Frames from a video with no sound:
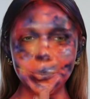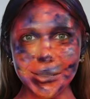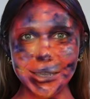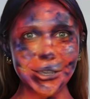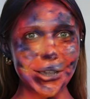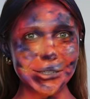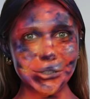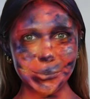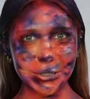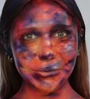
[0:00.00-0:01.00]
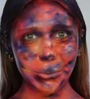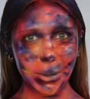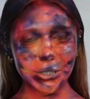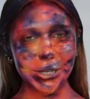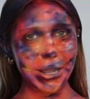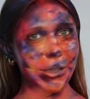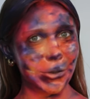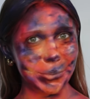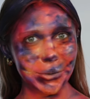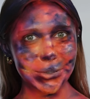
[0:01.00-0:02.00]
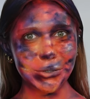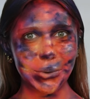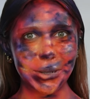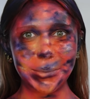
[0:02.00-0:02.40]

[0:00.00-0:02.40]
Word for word: Thank you guys so much for watching. I hope you enjoyed.